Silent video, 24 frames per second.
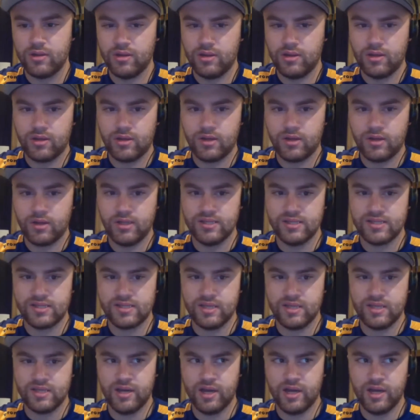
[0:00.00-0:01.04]
Because it's
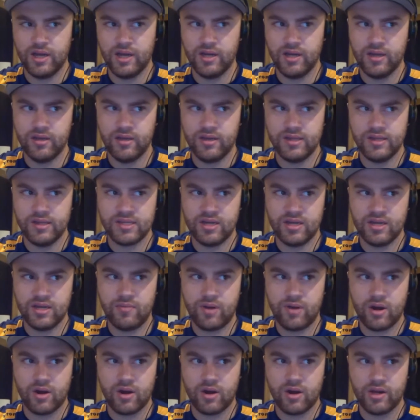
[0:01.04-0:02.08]
in a
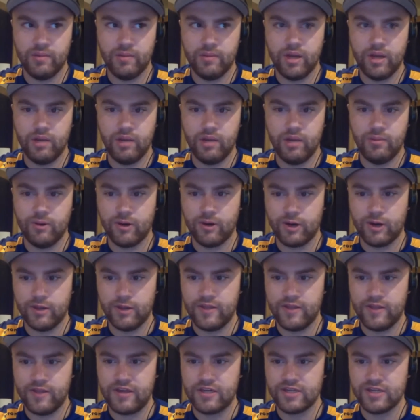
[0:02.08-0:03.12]
park in Melbourne, and that
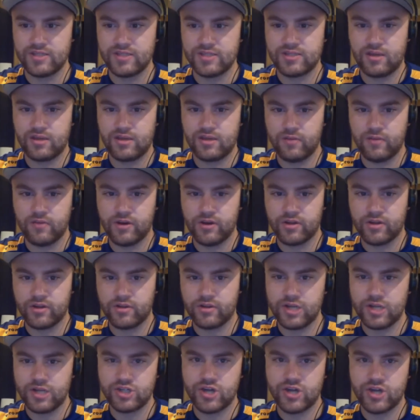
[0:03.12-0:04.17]
they just convert the
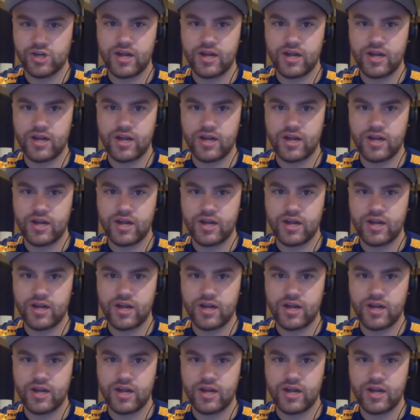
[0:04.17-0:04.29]
racetrack over.